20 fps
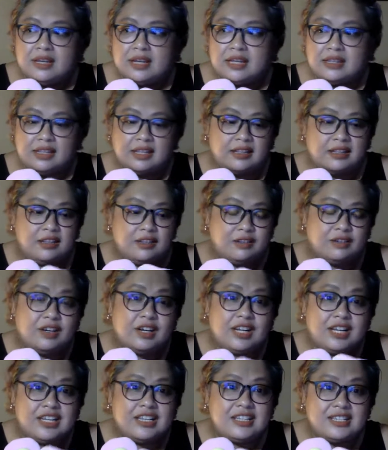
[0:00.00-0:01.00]
at an
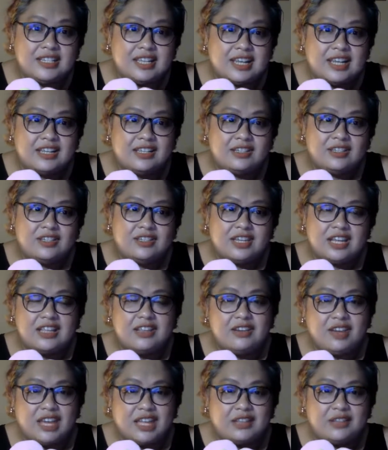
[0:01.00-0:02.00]
early stage
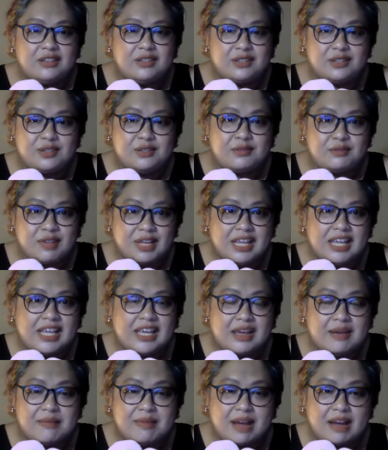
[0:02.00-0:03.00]
and you get to
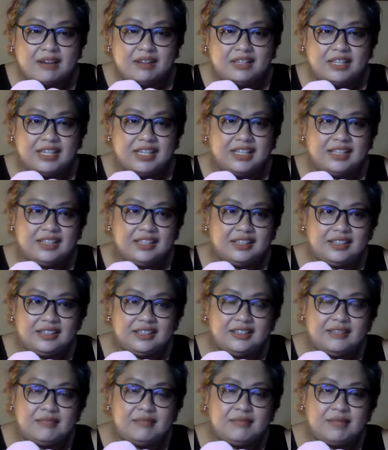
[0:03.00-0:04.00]
squee about it,
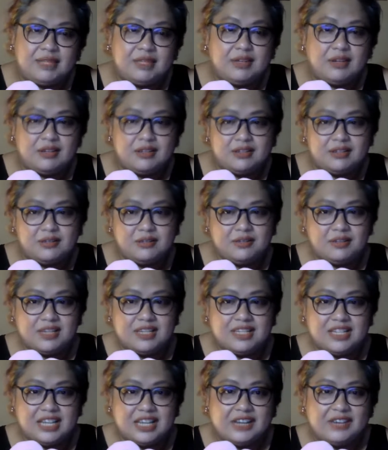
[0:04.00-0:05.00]
but also
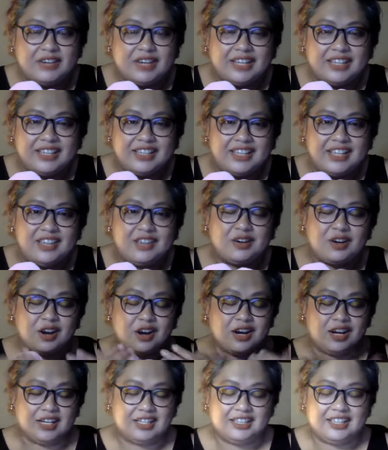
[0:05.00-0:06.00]
in secret, in your
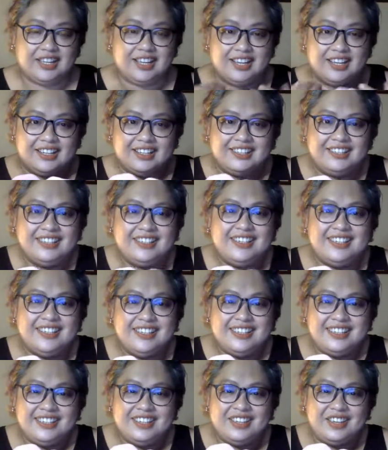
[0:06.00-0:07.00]
heart lang.
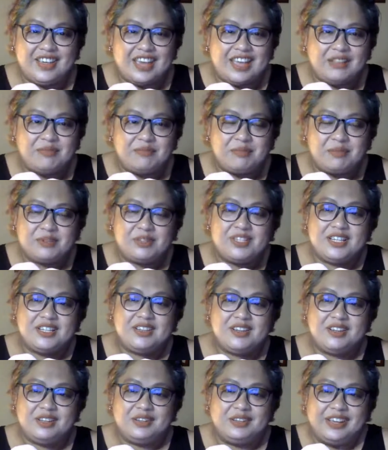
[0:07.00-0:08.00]
You can't post
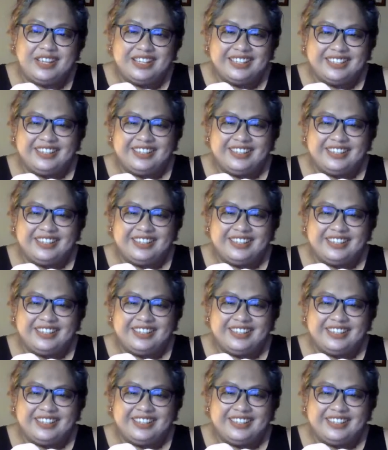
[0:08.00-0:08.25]
it on the